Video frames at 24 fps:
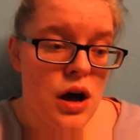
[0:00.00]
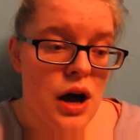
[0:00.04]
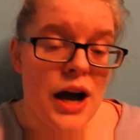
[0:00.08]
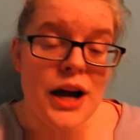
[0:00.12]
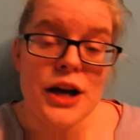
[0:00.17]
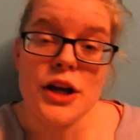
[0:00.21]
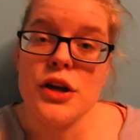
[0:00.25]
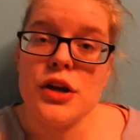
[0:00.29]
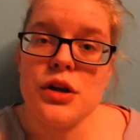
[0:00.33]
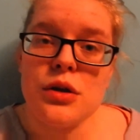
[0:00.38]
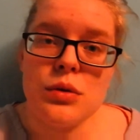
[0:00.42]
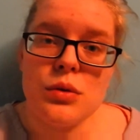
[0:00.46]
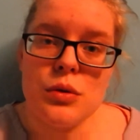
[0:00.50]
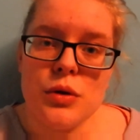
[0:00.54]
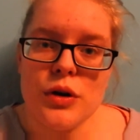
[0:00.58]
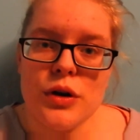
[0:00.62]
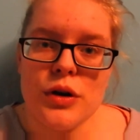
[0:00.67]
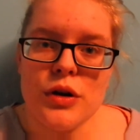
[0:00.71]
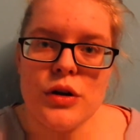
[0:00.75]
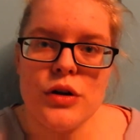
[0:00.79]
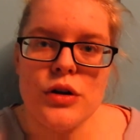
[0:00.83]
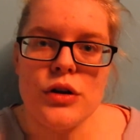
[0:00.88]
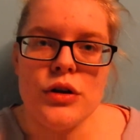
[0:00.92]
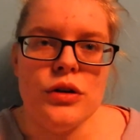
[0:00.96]

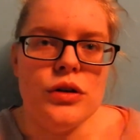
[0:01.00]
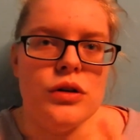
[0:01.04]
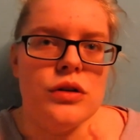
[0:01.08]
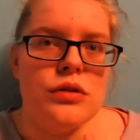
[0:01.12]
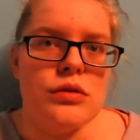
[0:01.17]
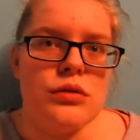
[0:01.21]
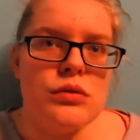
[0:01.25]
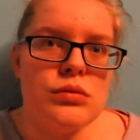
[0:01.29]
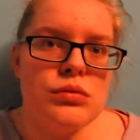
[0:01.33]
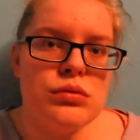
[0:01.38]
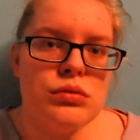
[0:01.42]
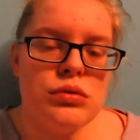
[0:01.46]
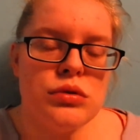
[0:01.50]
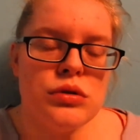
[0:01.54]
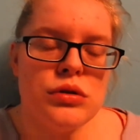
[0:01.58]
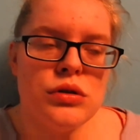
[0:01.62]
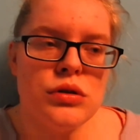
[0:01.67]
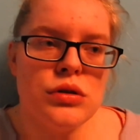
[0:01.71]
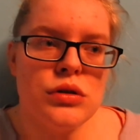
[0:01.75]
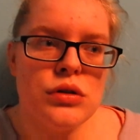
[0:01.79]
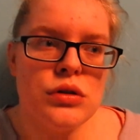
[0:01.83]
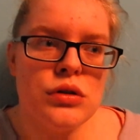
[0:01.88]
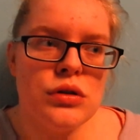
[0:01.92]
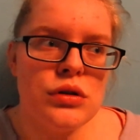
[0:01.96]
accurate, and
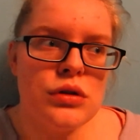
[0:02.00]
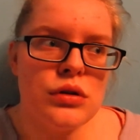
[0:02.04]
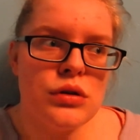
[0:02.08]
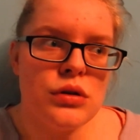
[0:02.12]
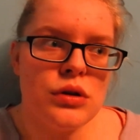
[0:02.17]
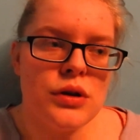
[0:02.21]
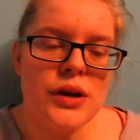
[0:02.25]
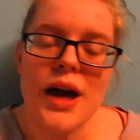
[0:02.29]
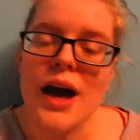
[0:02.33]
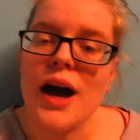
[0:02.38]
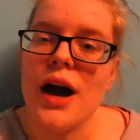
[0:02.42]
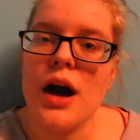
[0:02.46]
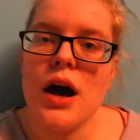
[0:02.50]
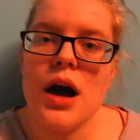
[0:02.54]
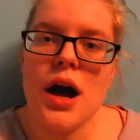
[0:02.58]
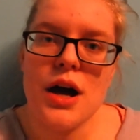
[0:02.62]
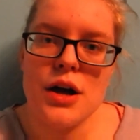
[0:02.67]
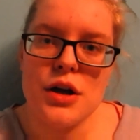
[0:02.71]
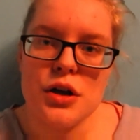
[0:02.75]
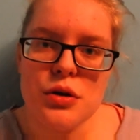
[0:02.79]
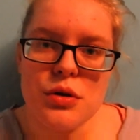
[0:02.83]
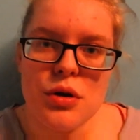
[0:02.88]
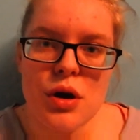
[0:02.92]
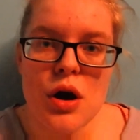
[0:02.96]
yeah,
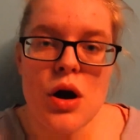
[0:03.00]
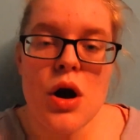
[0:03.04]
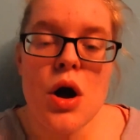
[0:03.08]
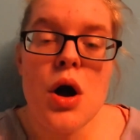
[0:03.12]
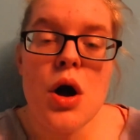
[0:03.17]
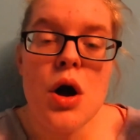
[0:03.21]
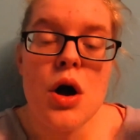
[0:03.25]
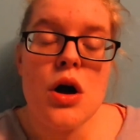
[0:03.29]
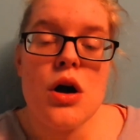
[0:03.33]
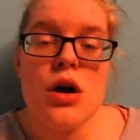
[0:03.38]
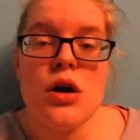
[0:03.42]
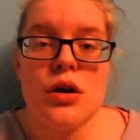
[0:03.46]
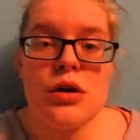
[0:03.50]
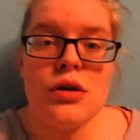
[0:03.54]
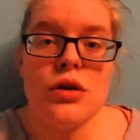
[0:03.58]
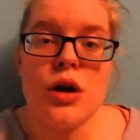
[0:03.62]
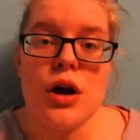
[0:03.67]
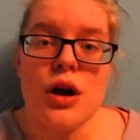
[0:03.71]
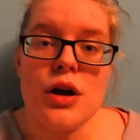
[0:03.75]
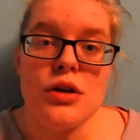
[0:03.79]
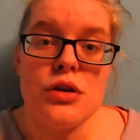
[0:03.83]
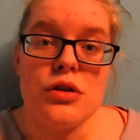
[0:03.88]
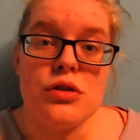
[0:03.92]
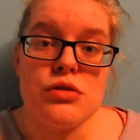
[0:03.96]
accurate,
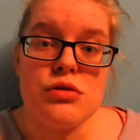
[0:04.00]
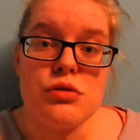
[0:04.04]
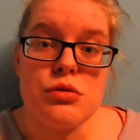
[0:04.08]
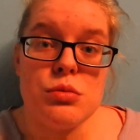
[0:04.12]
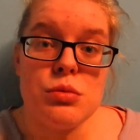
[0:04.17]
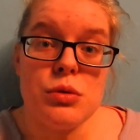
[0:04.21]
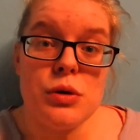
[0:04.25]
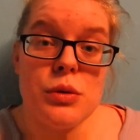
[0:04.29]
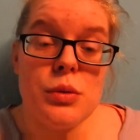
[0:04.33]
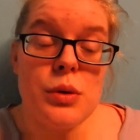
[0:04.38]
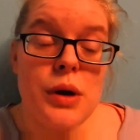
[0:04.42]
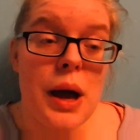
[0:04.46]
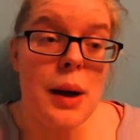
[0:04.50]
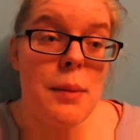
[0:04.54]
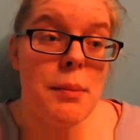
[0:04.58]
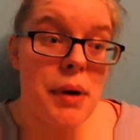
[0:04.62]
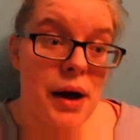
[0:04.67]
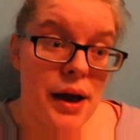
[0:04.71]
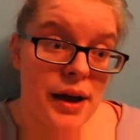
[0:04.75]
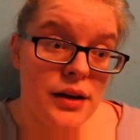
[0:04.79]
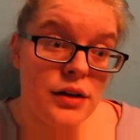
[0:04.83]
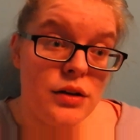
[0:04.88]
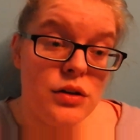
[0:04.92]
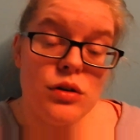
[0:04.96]
and you will get
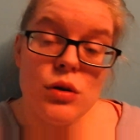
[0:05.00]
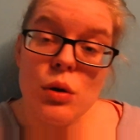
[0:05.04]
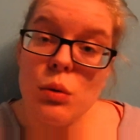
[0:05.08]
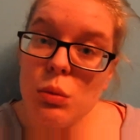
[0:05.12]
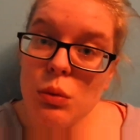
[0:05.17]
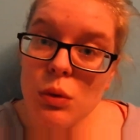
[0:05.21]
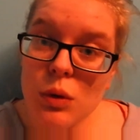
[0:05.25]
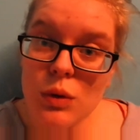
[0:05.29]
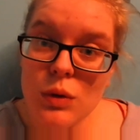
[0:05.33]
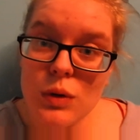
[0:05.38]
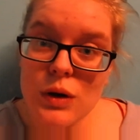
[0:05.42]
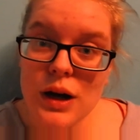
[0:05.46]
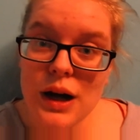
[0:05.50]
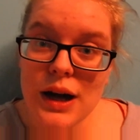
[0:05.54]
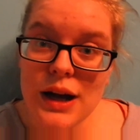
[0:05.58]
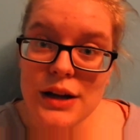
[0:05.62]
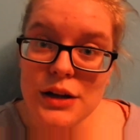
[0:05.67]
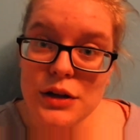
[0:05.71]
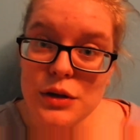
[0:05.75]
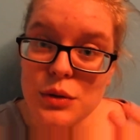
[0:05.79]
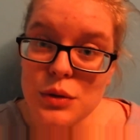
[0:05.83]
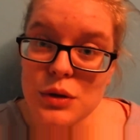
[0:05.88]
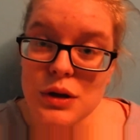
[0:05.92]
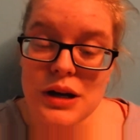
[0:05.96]
paid to walk,
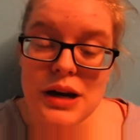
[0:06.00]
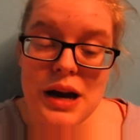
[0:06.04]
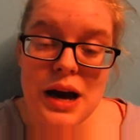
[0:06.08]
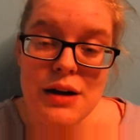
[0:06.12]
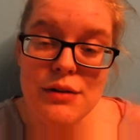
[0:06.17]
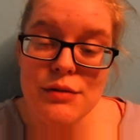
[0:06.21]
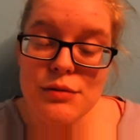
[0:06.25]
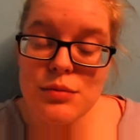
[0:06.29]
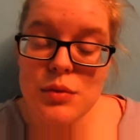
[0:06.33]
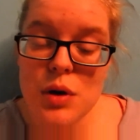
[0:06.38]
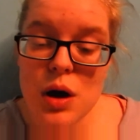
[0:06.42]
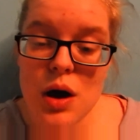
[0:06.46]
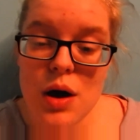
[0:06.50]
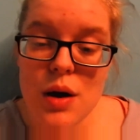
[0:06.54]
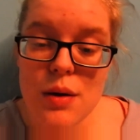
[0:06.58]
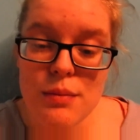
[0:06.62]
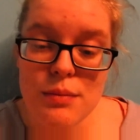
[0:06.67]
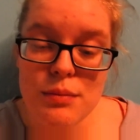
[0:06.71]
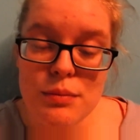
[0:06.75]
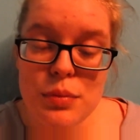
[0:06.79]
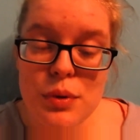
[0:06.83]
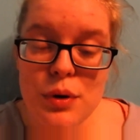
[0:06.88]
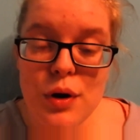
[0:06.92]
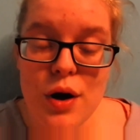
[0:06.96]
and you can have
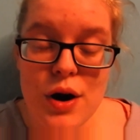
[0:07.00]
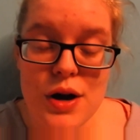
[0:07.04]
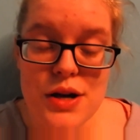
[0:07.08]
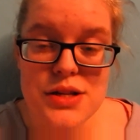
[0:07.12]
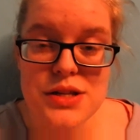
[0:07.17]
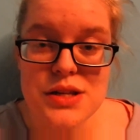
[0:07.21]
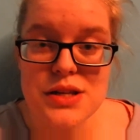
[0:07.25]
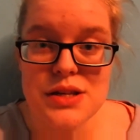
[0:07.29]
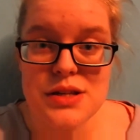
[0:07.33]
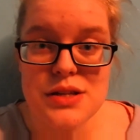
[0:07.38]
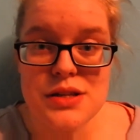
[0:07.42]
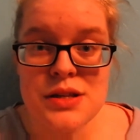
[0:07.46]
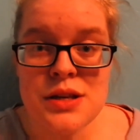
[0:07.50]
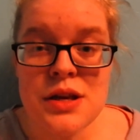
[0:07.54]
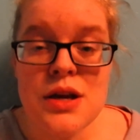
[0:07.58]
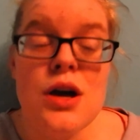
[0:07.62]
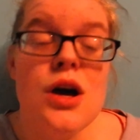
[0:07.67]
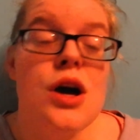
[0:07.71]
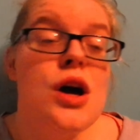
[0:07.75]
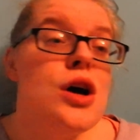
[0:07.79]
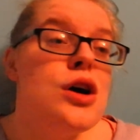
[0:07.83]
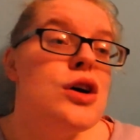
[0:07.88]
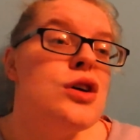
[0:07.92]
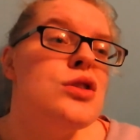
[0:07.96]
prizes.
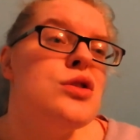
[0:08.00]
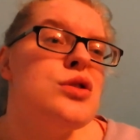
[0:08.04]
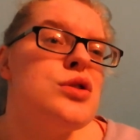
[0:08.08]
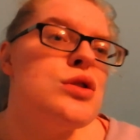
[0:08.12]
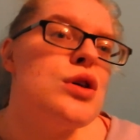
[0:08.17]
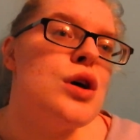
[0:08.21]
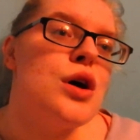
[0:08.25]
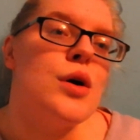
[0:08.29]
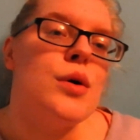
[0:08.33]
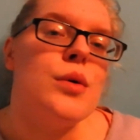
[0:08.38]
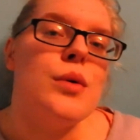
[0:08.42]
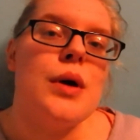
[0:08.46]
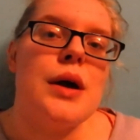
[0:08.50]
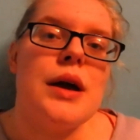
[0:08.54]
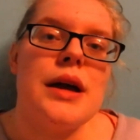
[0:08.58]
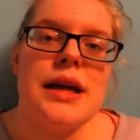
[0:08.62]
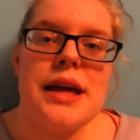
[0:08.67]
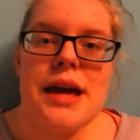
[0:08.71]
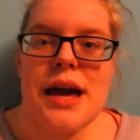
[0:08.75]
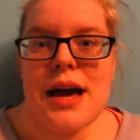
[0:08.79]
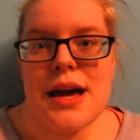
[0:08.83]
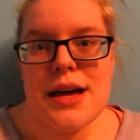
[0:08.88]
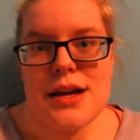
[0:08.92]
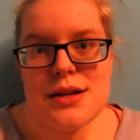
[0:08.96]
So
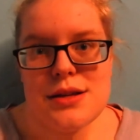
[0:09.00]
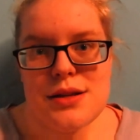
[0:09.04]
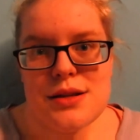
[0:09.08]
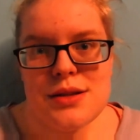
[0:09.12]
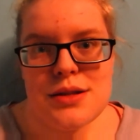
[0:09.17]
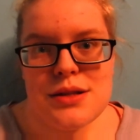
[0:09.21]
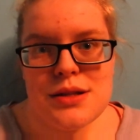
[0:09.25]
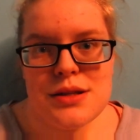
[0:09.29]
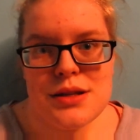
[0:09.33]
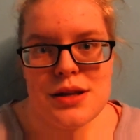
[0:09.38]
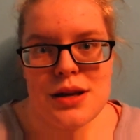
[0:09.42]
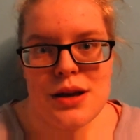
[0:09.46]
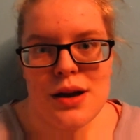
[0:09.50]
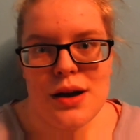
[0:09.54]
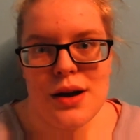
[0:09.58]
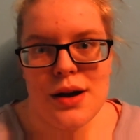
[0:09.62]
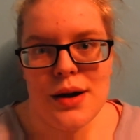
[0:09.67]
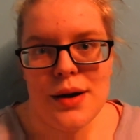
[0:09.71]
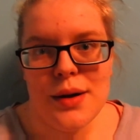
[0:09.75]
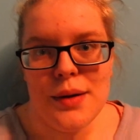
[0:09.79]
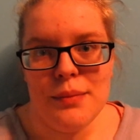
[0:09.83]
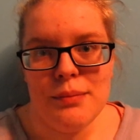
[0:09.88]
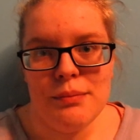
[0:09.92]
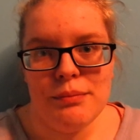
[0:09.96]
yes,
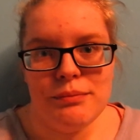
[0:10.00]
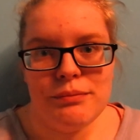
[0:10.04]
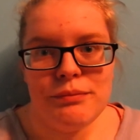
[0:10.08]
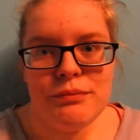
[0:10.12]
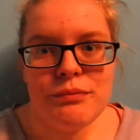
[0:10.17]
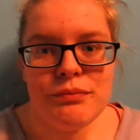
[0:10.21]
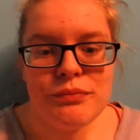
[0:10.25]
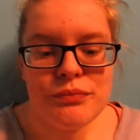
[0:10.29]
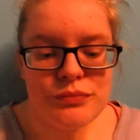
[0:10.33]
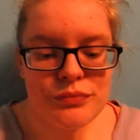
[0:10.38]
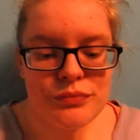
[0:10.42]
so